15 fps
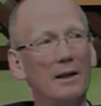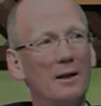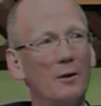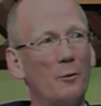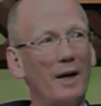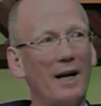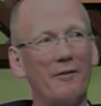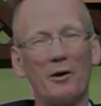
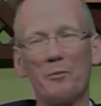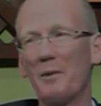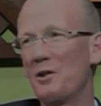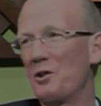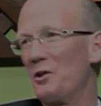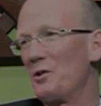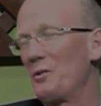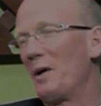We have
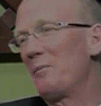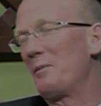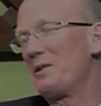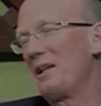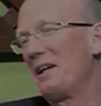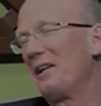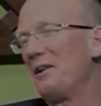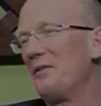admissions
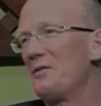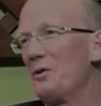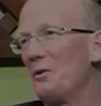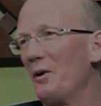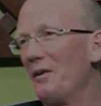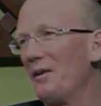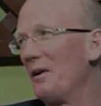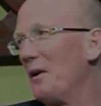representatives who
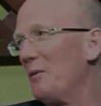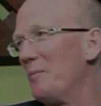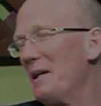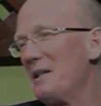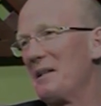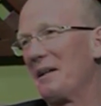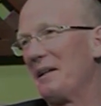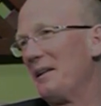are, are
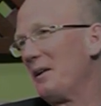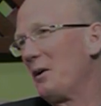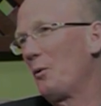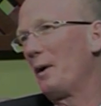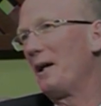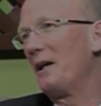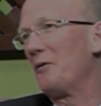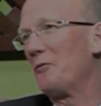basically there
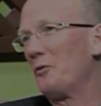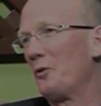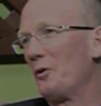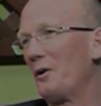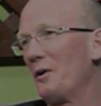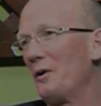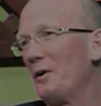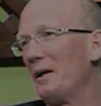waiting
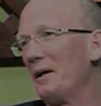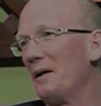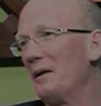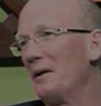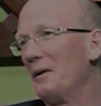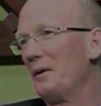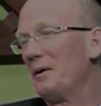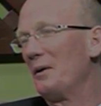for
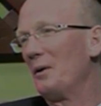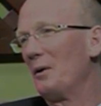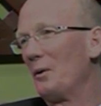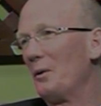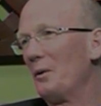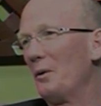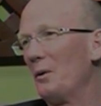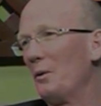uh, you
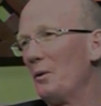know you